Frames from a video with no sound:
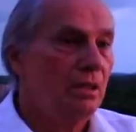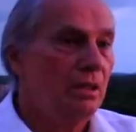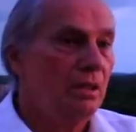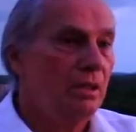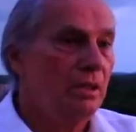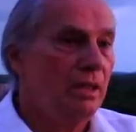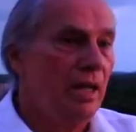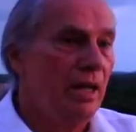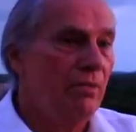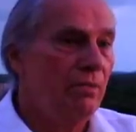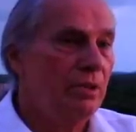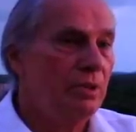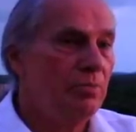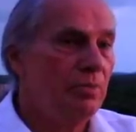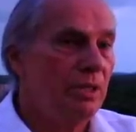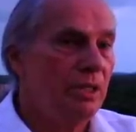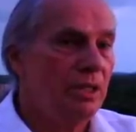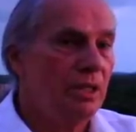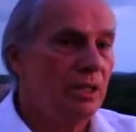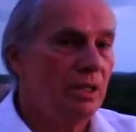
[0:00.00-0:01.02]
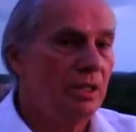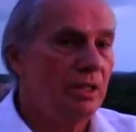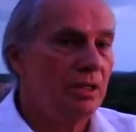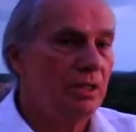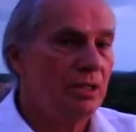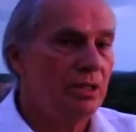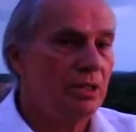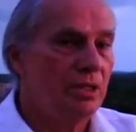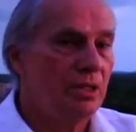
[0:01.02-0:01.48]
that was
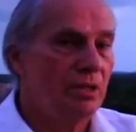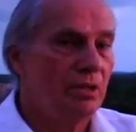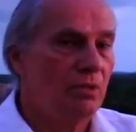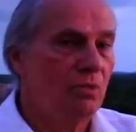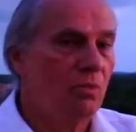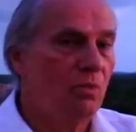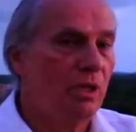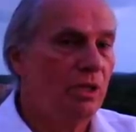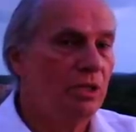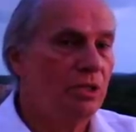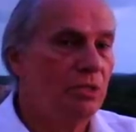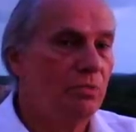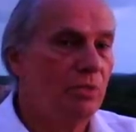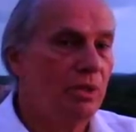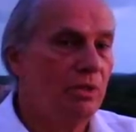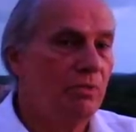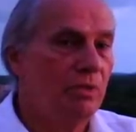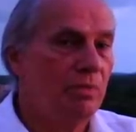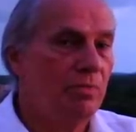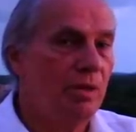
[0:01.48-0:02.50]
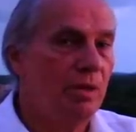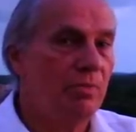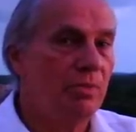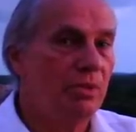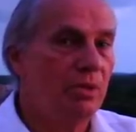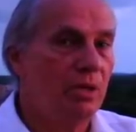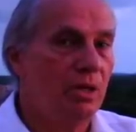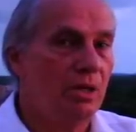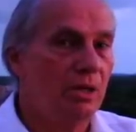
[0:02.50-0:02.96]
because once we
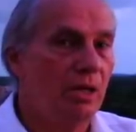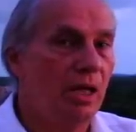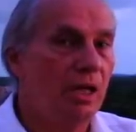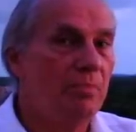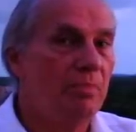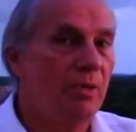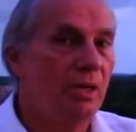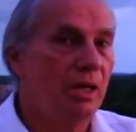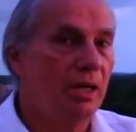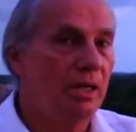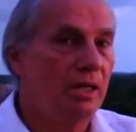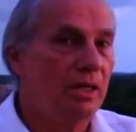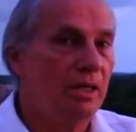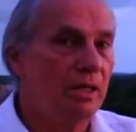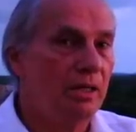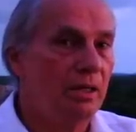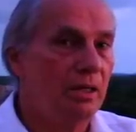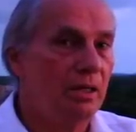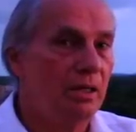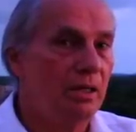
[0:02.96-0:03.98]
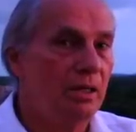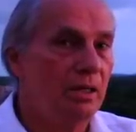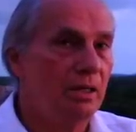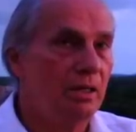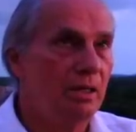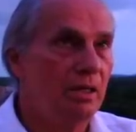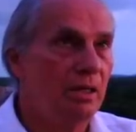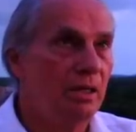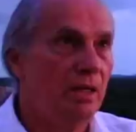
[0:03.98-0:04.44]
remember our light body,
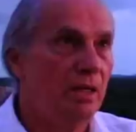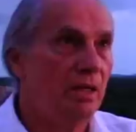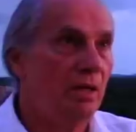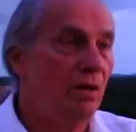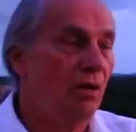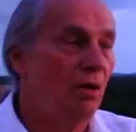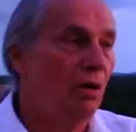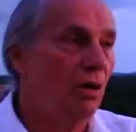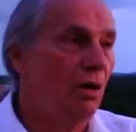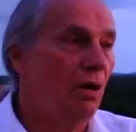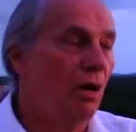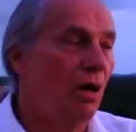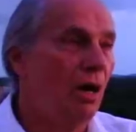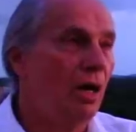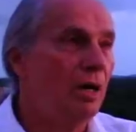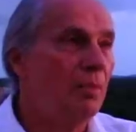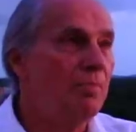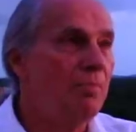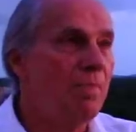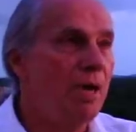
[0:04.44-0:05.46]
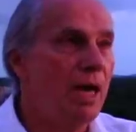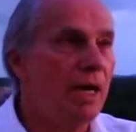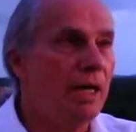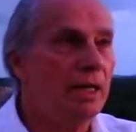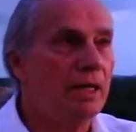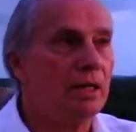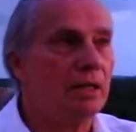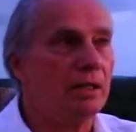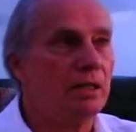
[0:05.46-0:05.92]
it
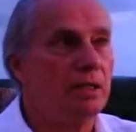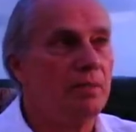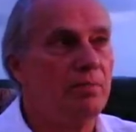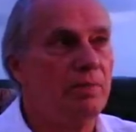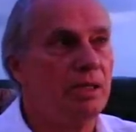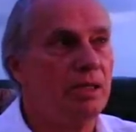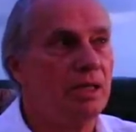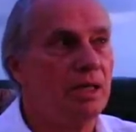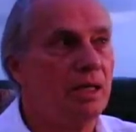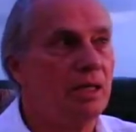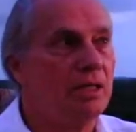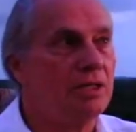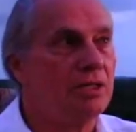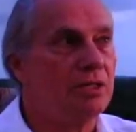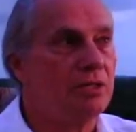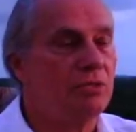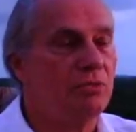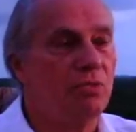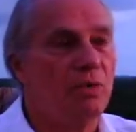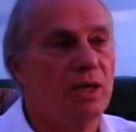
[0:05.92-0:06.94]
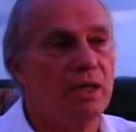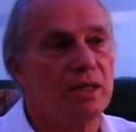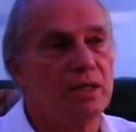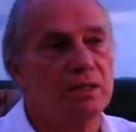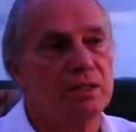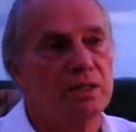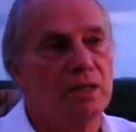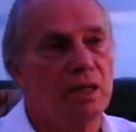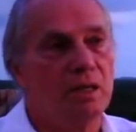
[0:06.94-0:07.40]
automatically begins to wake
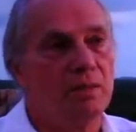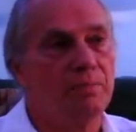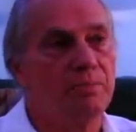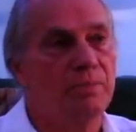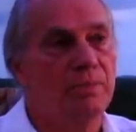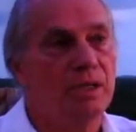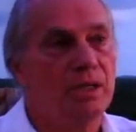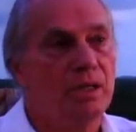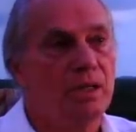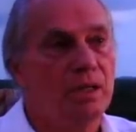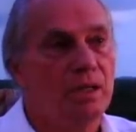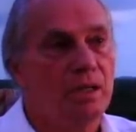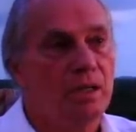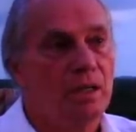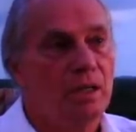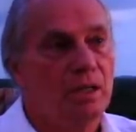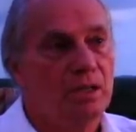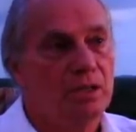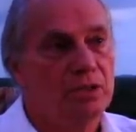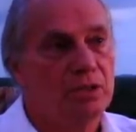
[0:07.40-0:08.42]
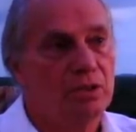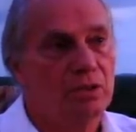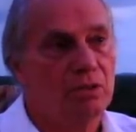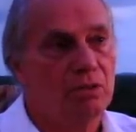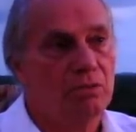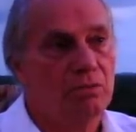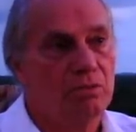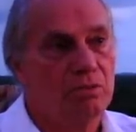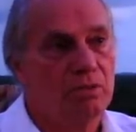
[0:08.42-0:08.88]
us up. And
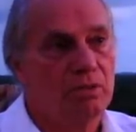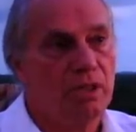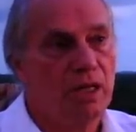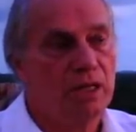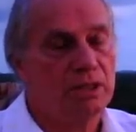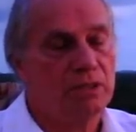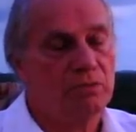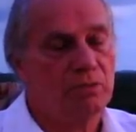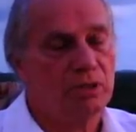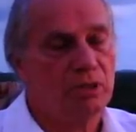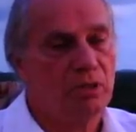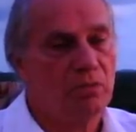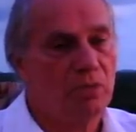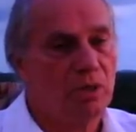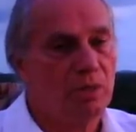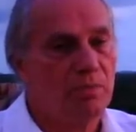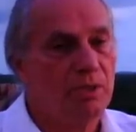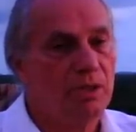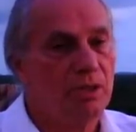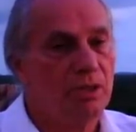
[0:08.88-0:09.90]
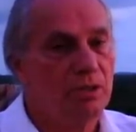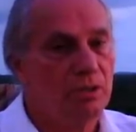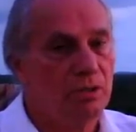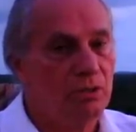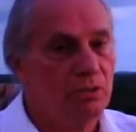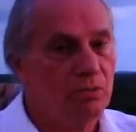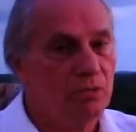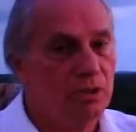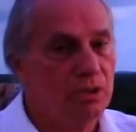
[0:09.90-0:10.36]
so that's what they wanted me to
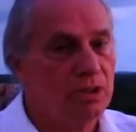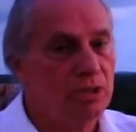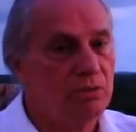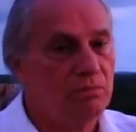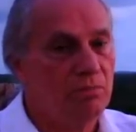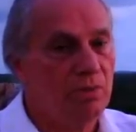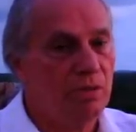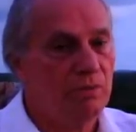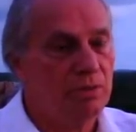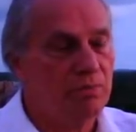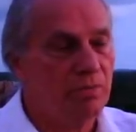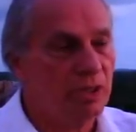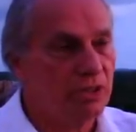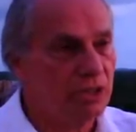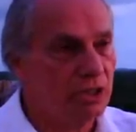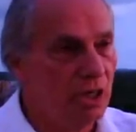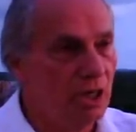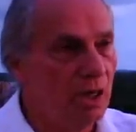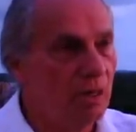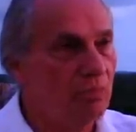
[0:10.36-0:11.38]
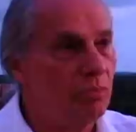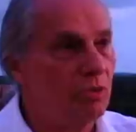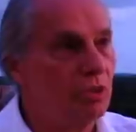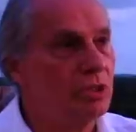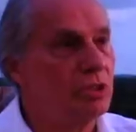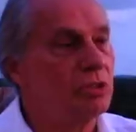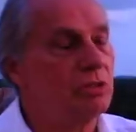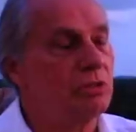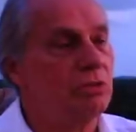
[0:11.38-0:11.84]
do. That was my job,
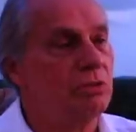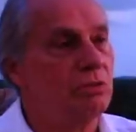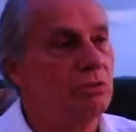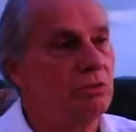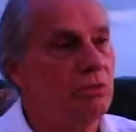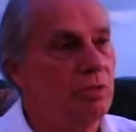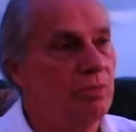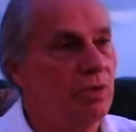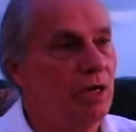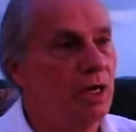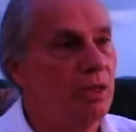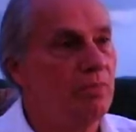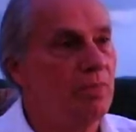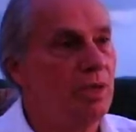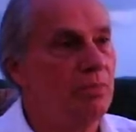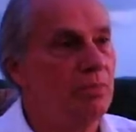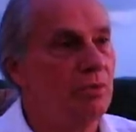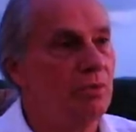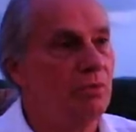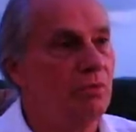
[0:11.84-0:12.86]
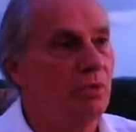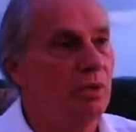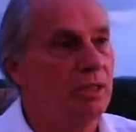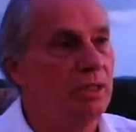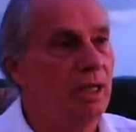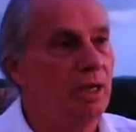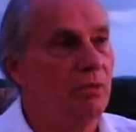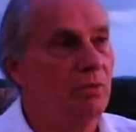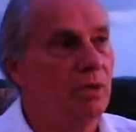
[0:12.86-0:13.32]
was to remind people of what
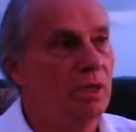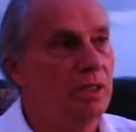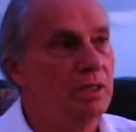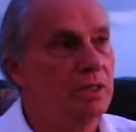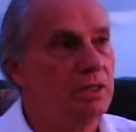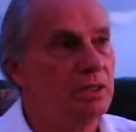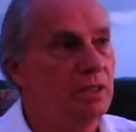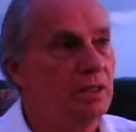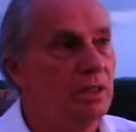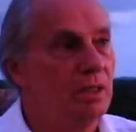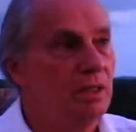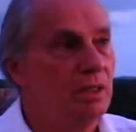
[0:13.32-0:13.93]
that was.